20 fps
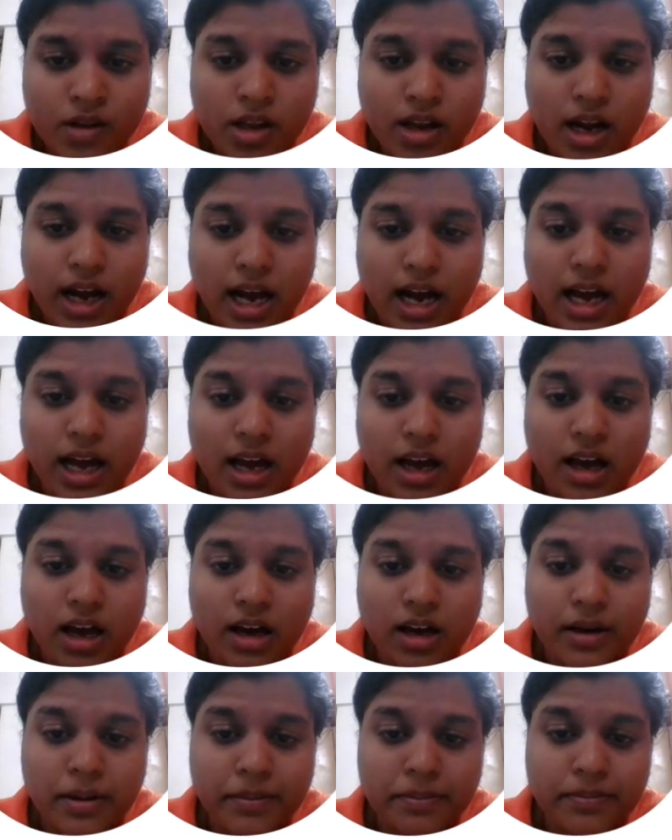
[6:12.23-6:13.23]

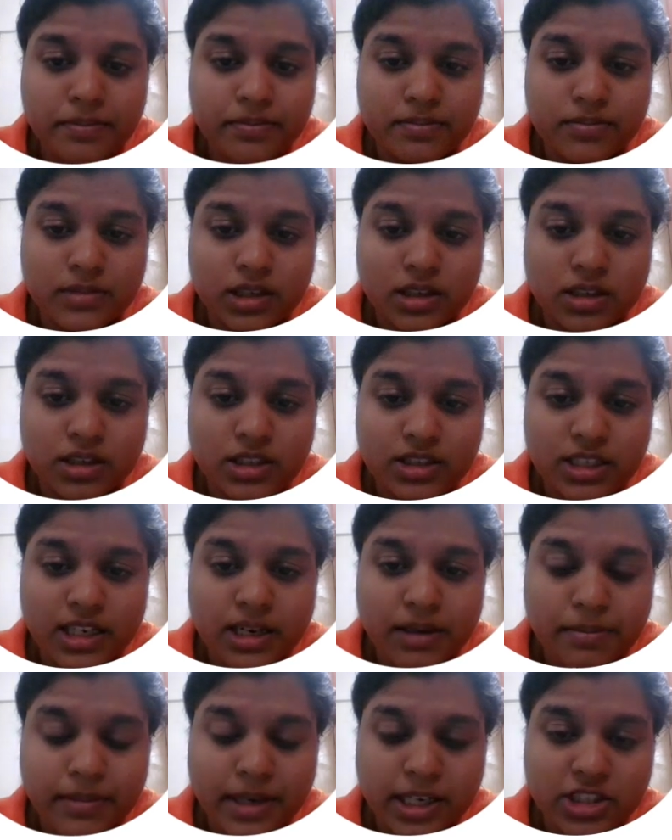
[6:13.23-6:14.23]
I'm
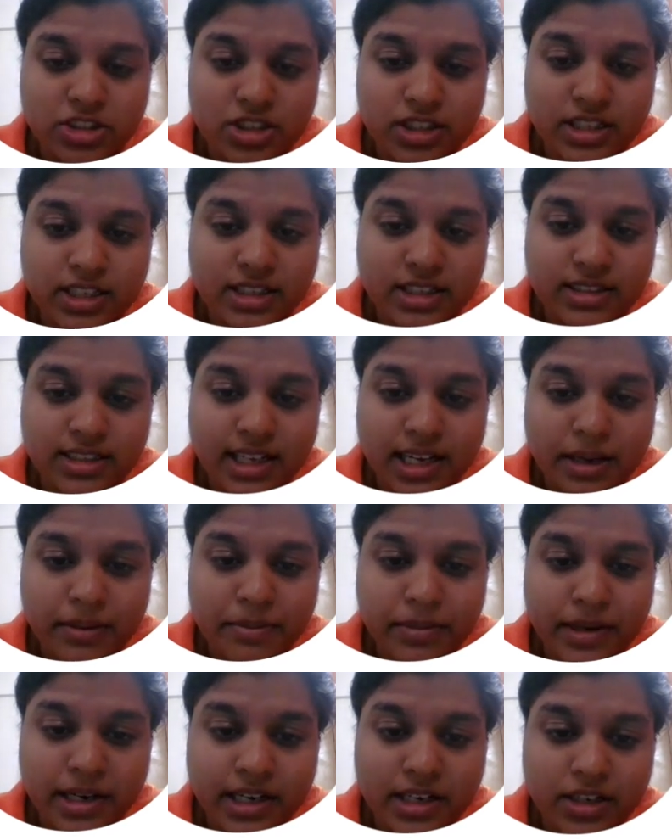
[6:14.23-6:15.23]
still mentioning
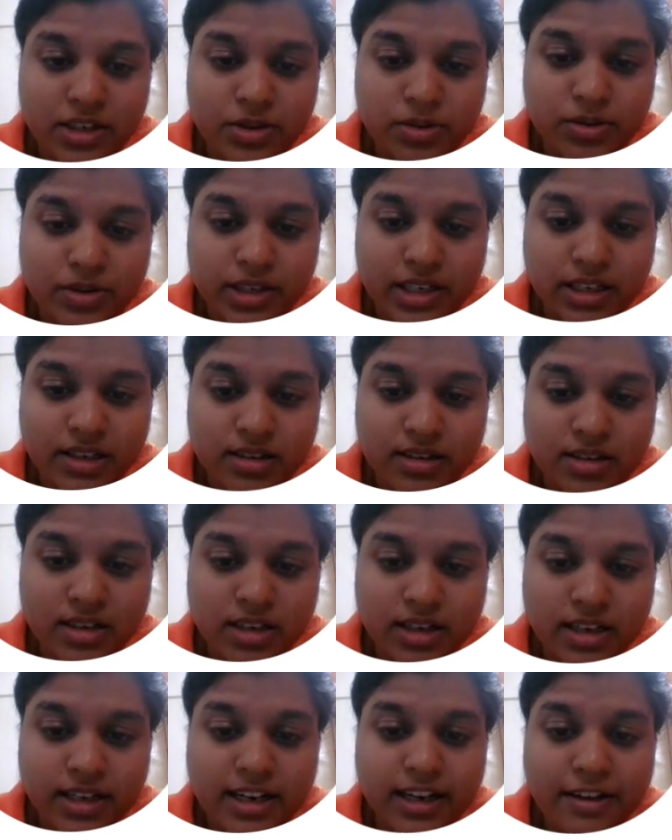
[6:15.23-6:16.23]
them, and you can
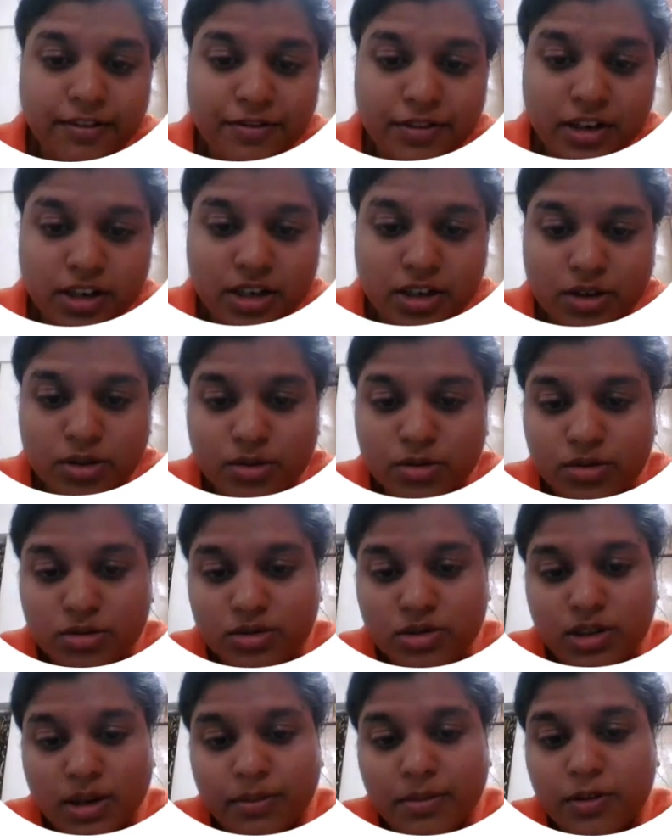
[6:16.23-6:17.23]
refer to
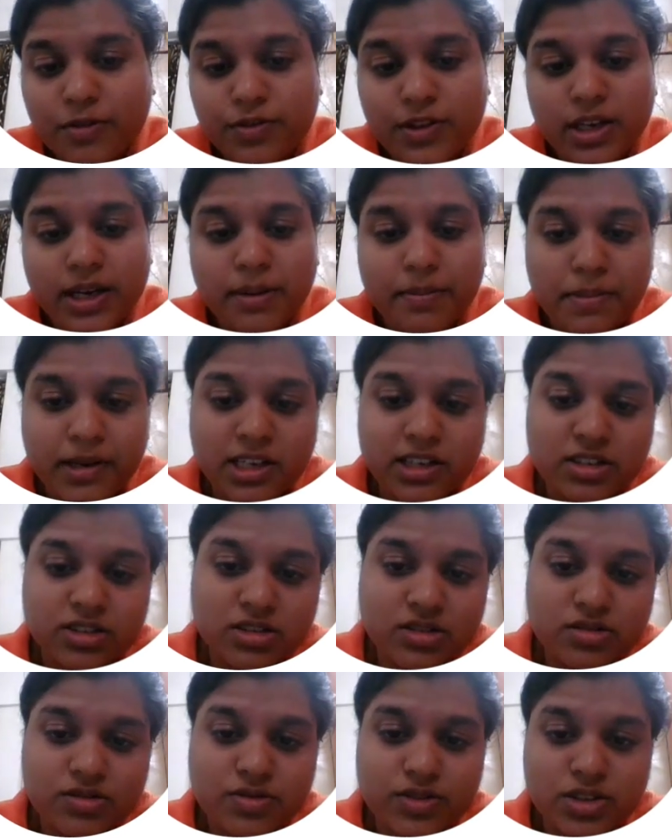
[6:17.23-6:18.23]
some of the
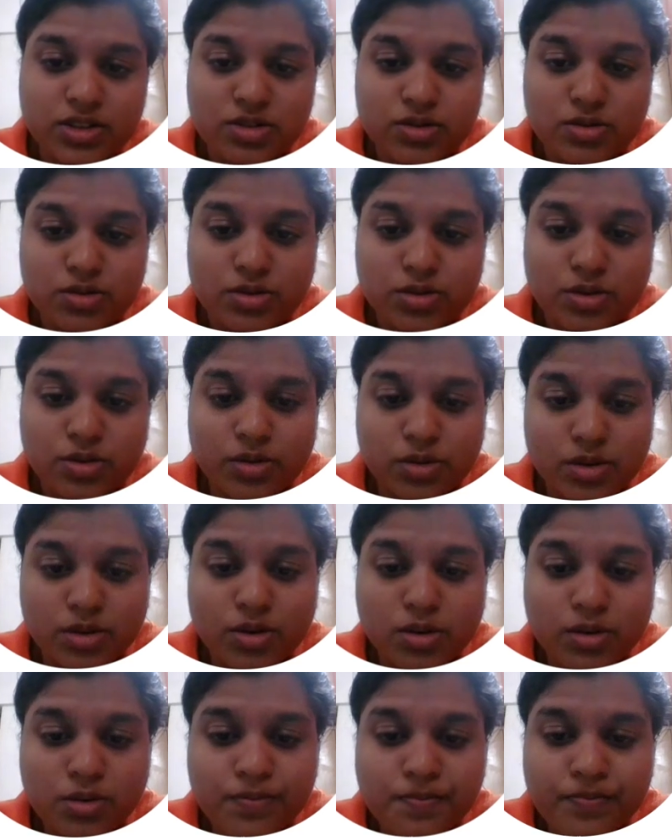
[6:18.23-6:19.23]
applications which you don't
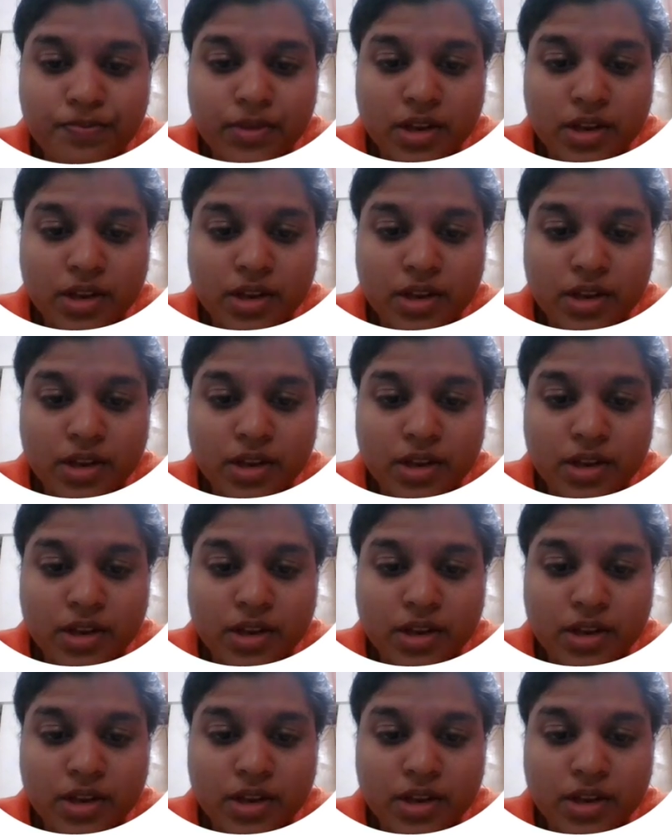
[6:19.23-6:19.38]
know.